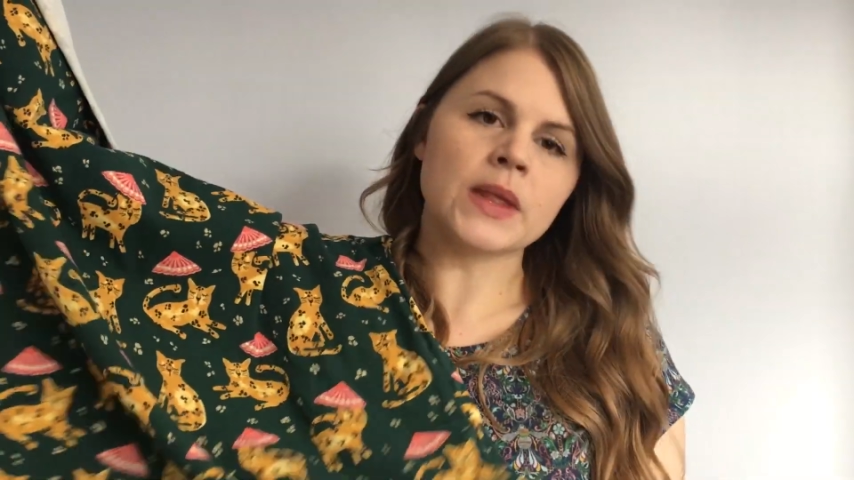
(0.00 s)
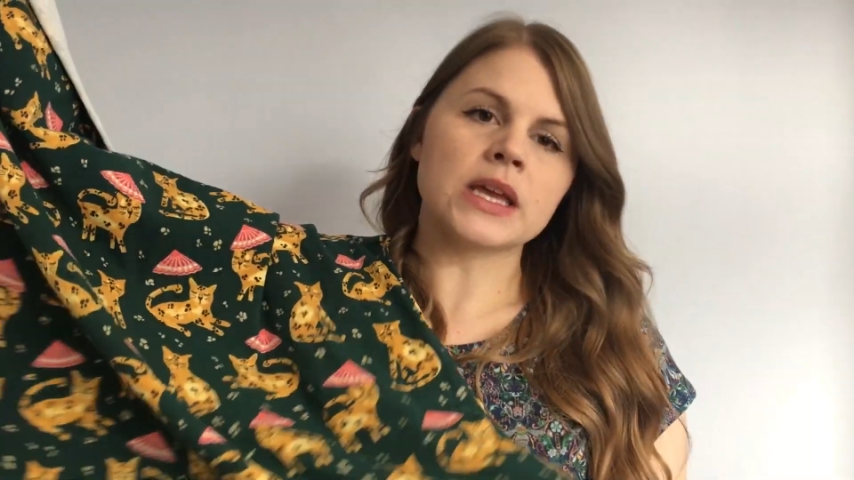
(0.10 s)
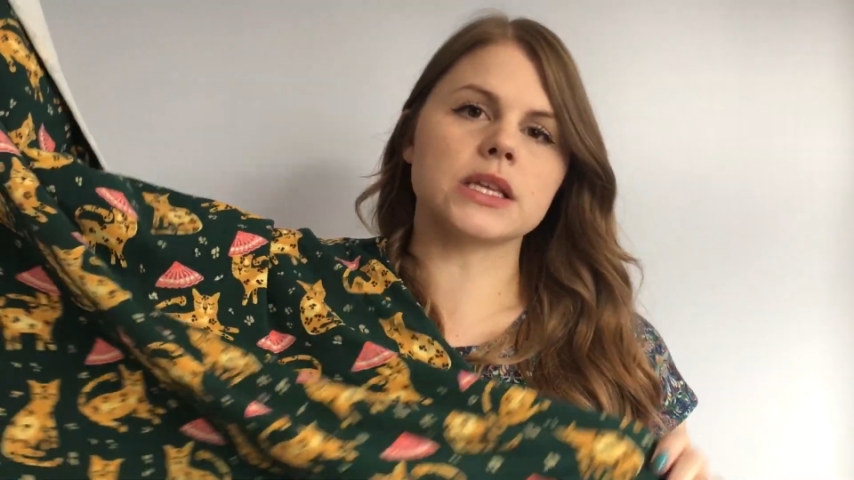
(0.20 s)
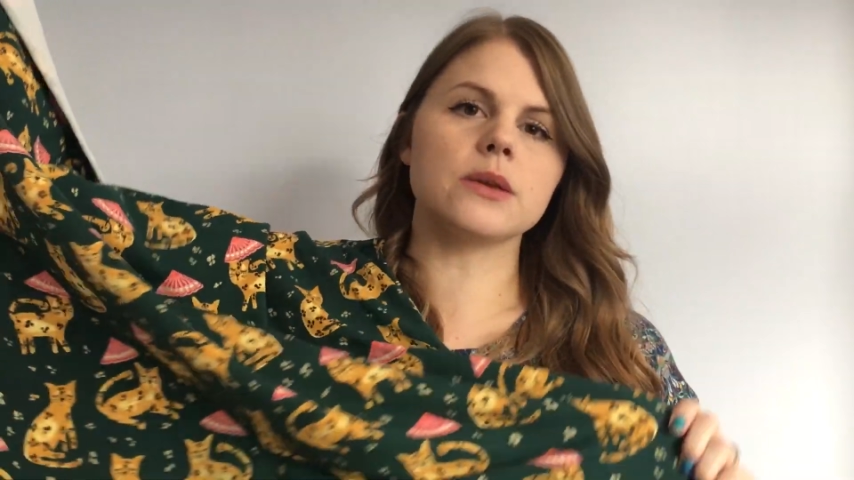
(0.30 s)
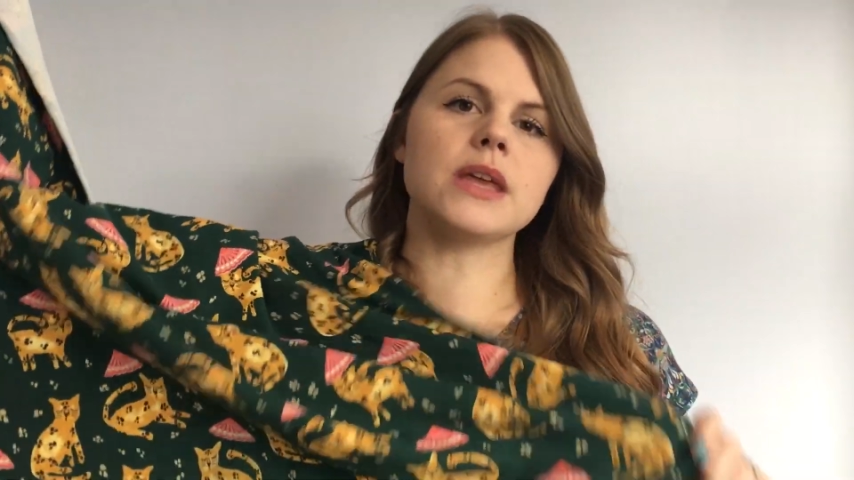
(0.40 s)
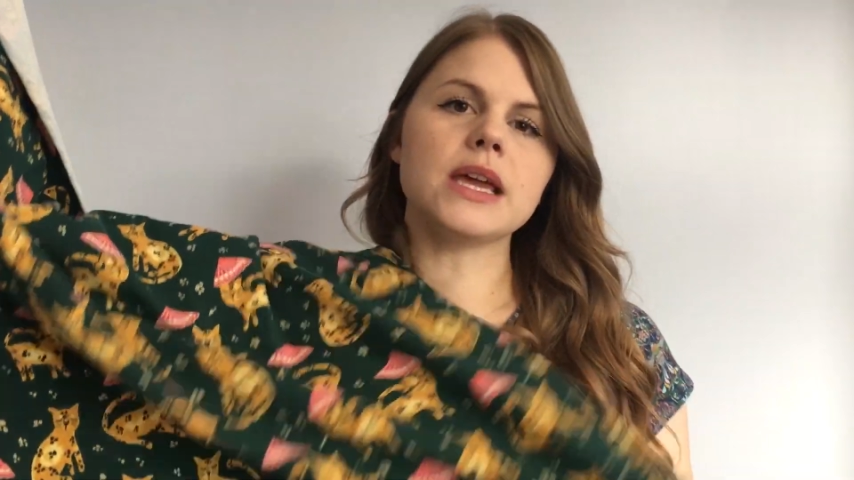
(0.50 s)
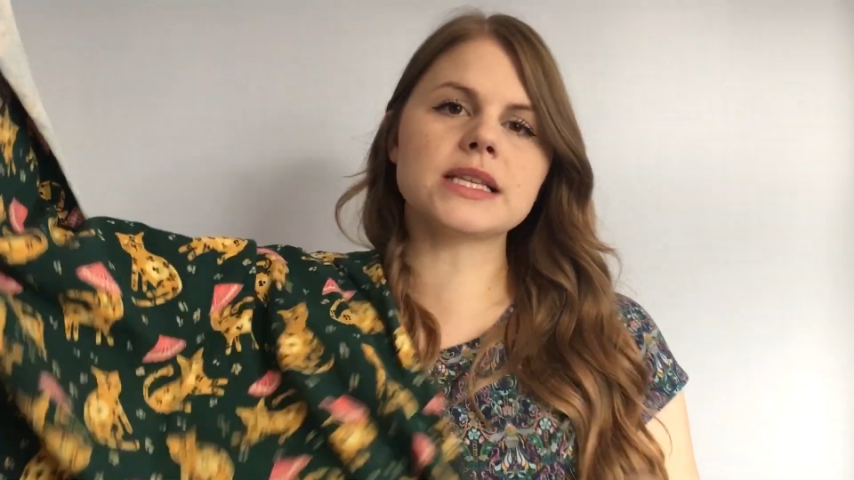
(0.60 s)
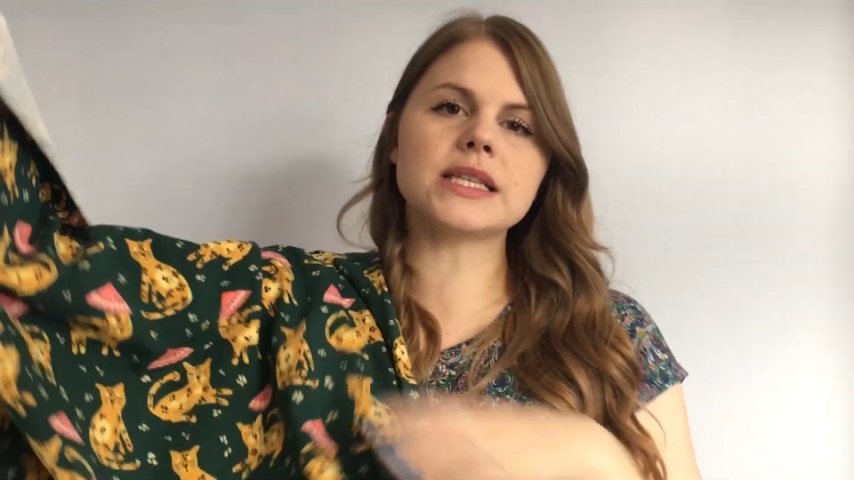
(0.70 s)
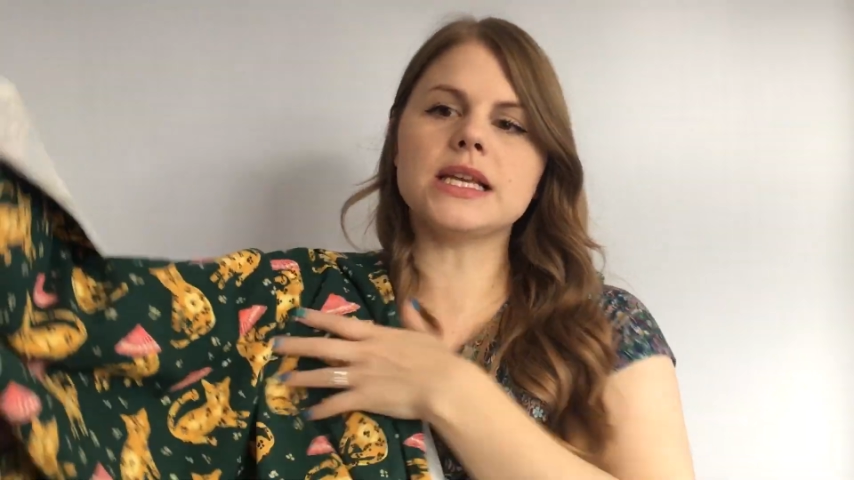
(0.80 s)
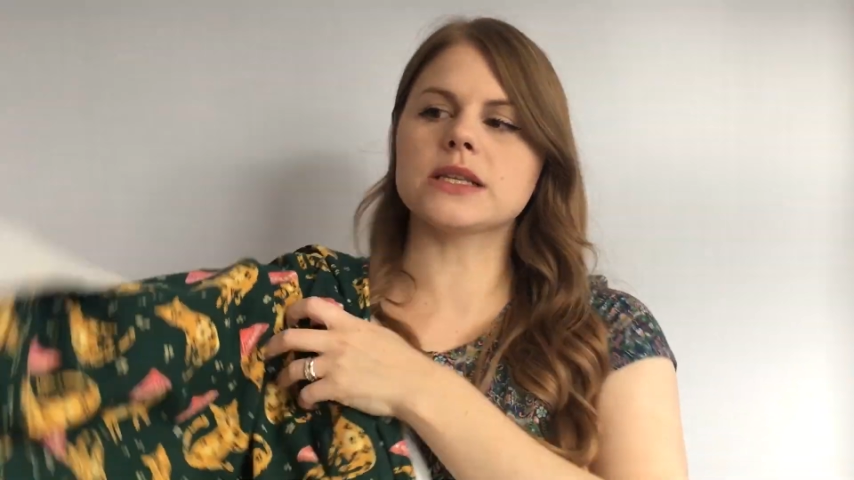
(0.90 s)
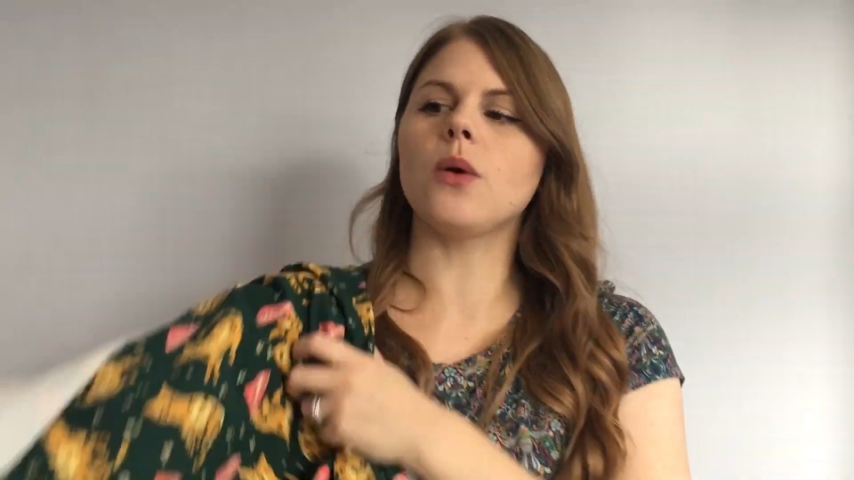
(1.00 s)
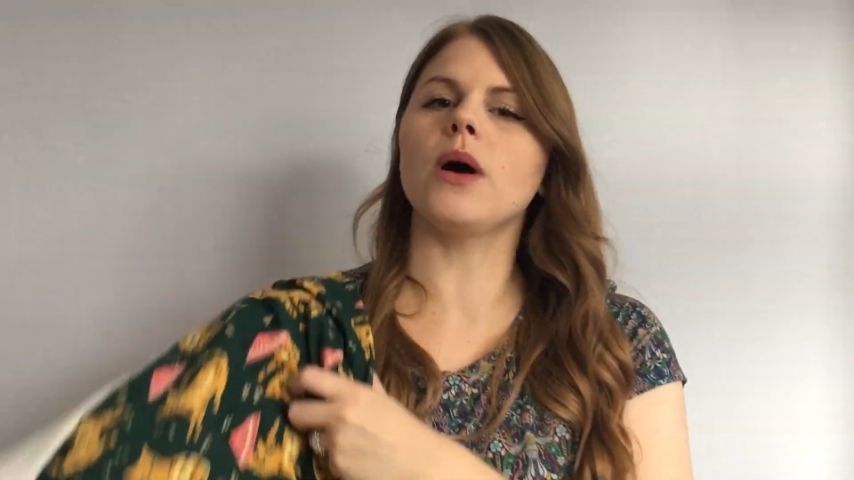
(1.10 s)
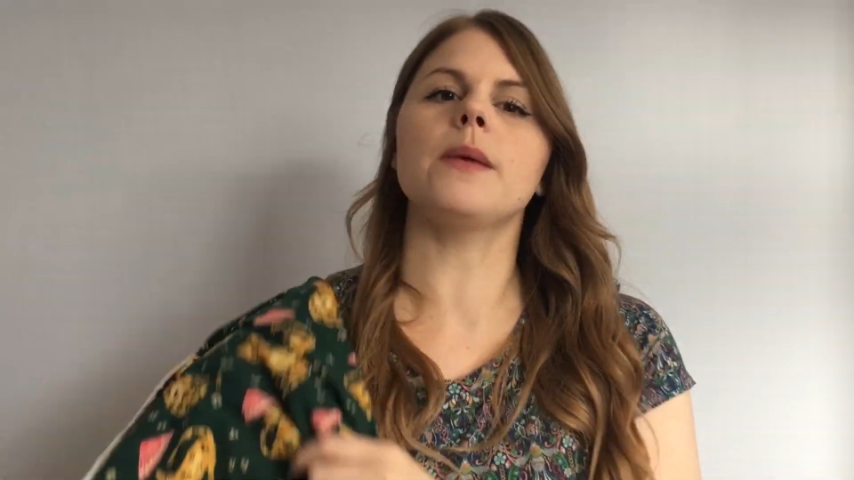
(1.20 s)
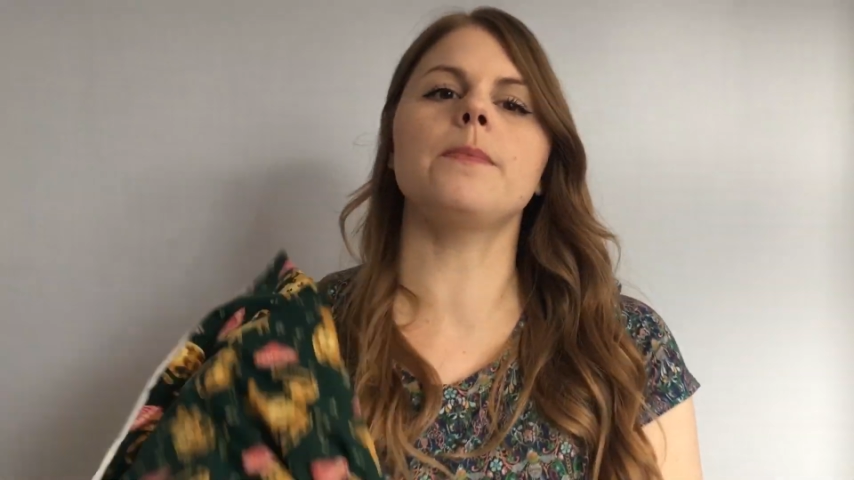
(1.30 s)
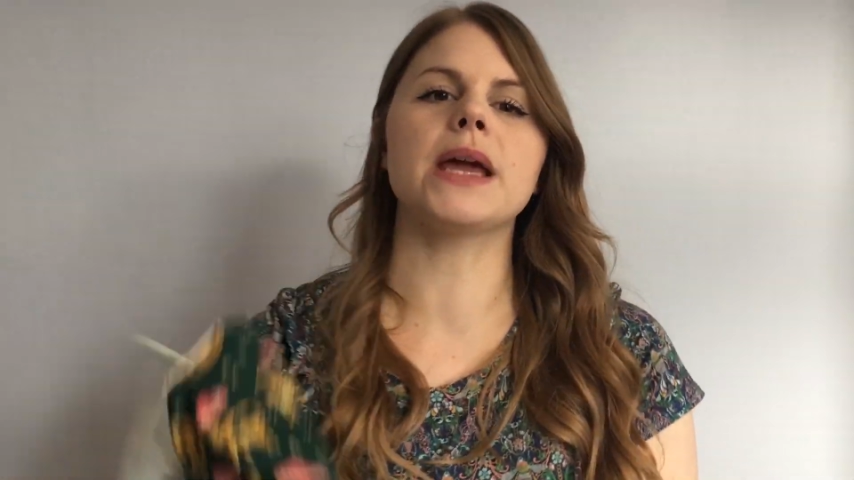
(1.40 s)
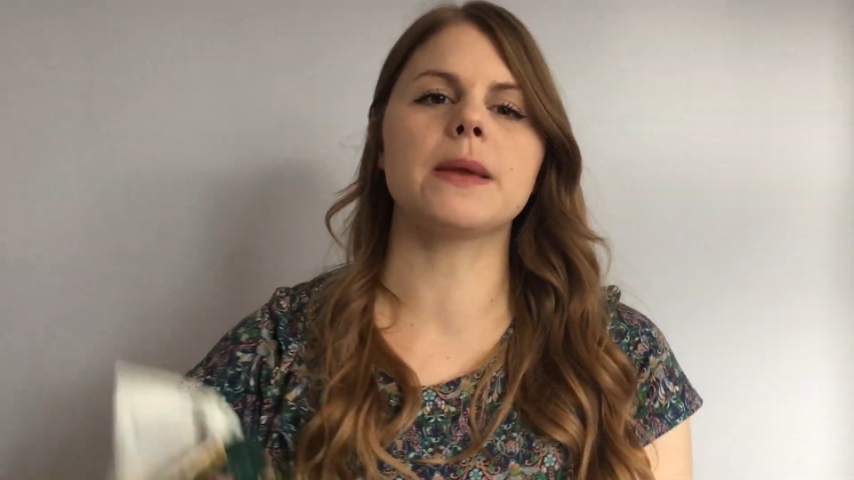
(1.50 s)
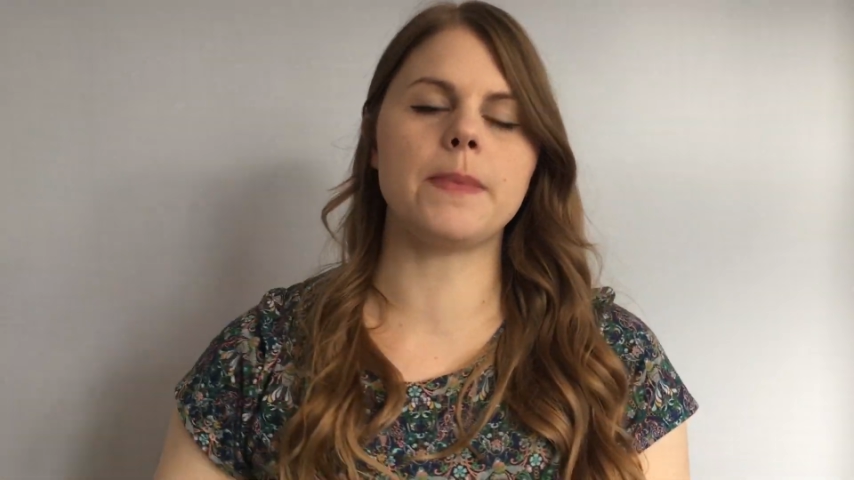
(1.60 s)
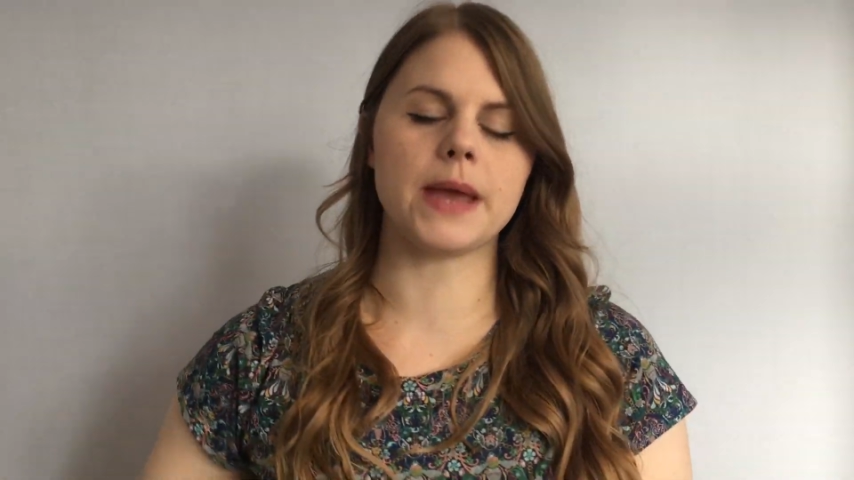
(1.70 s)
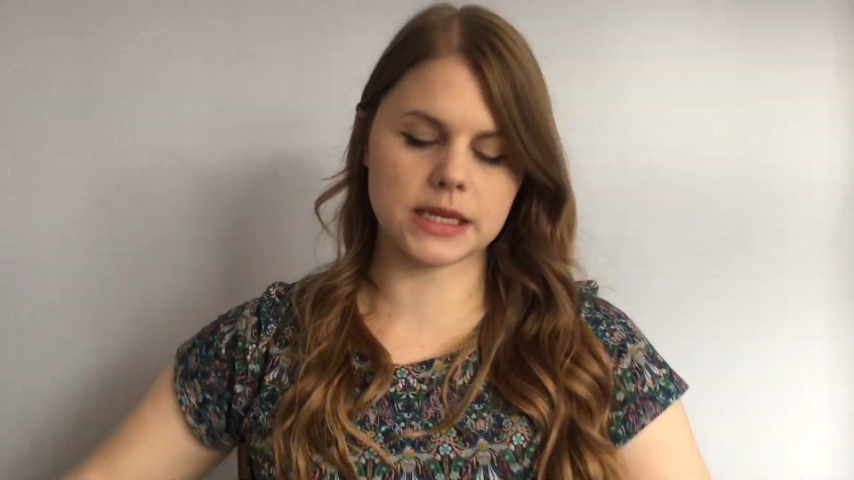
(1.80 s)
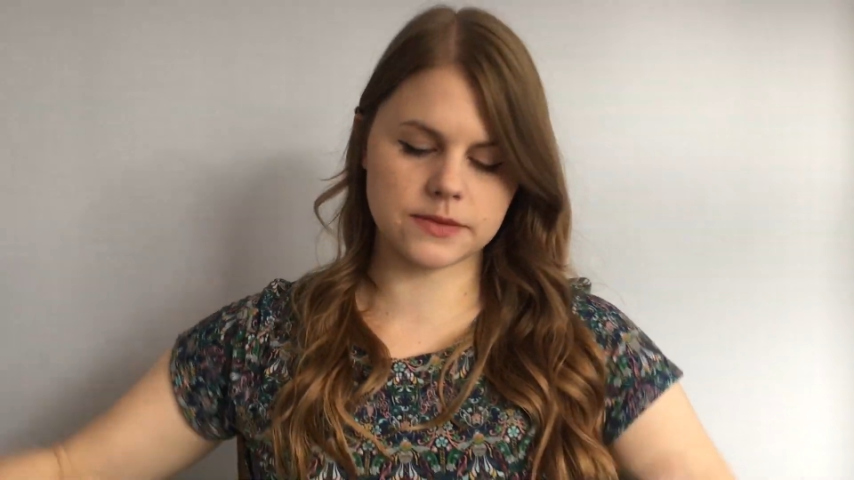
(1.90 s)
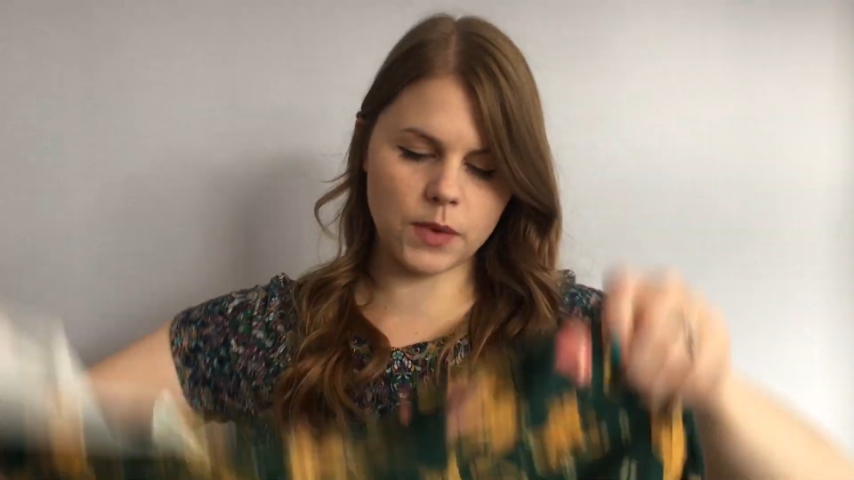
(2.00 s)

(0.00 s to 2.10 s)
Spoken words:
So this is quite a big bit.